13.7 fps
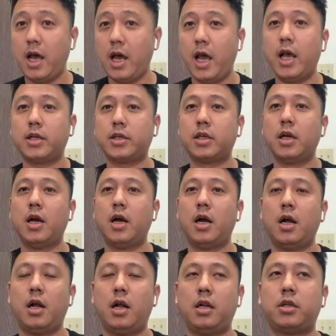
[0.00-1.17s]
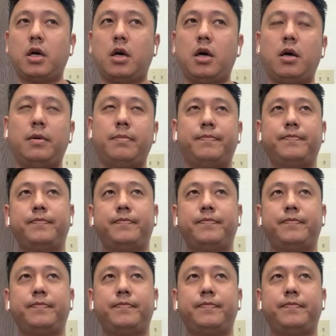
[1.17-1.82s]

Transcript: is the